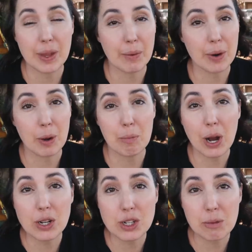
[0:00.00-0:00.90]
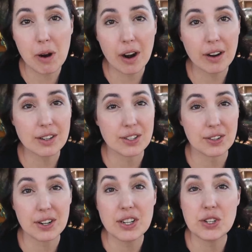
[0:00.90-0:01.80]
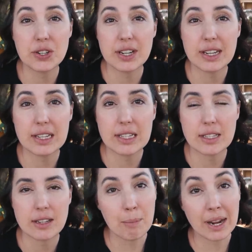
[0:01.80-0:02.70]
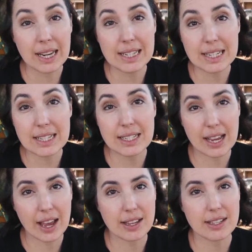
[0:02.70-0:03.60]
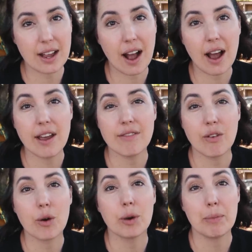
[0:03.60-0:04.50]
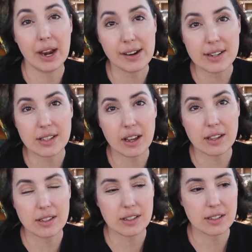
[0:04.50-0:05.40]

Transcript: There were no puncture marks or injuries, but he did test high for parasites